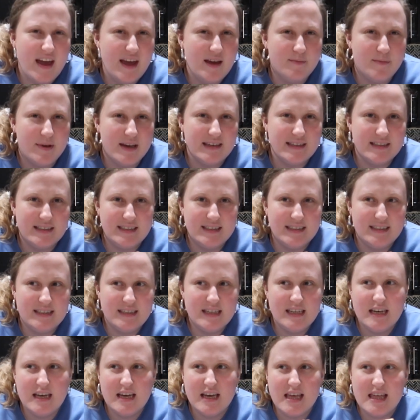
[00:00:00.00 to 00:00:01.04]
famous,
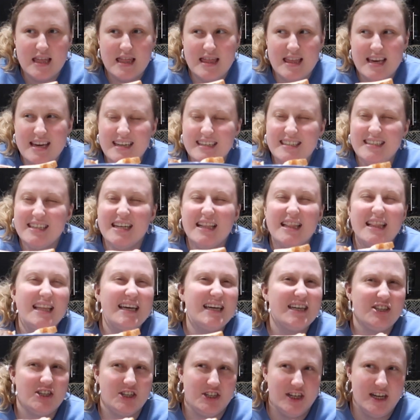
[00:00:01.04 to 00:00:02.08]
the
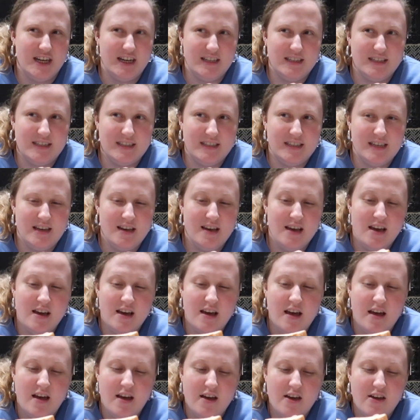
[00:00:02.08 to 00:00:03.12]
delicious,
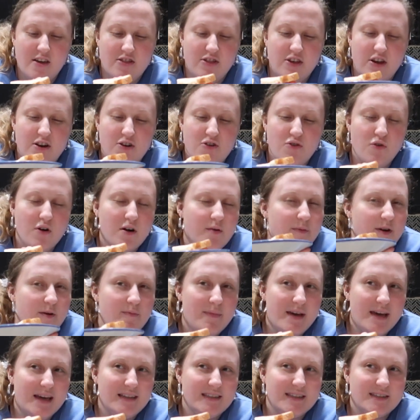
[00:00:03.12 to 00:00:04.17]
the Norma
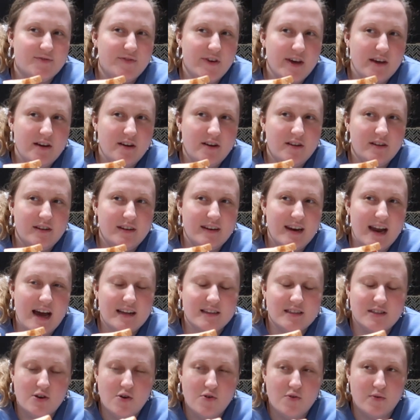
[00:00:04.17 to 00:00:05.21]
Mansfield,
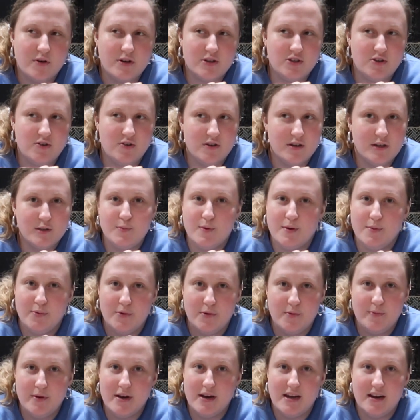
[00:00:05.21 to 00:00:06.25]
not so original because people
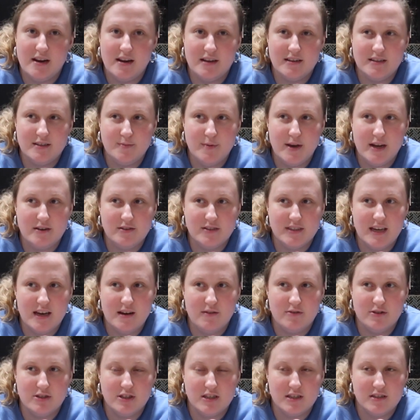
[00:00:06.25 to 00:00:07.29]
have been eating tomato
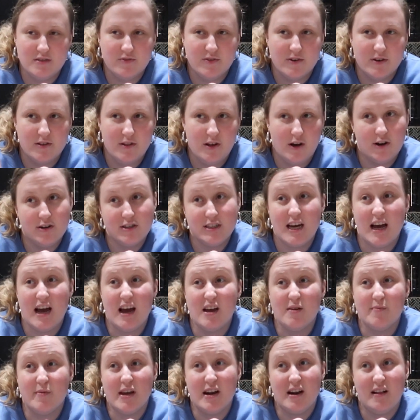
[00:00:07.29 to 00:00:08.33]
sandwiches for a long
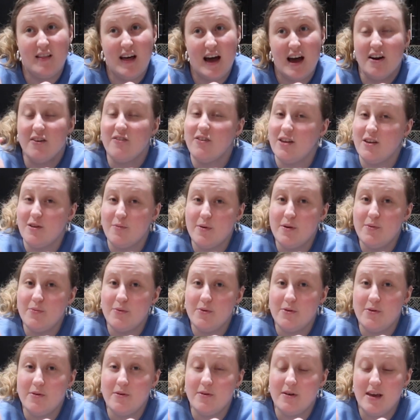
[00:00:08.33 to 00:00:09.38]
time and a lot of other
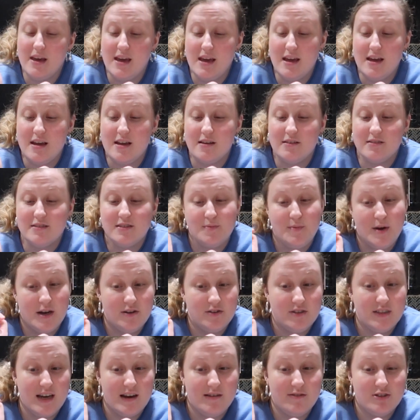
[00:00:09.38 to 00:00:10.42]
people eat tomato
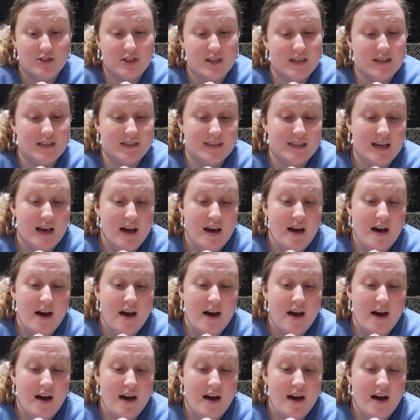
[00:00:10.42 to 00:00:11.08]
sandwiches,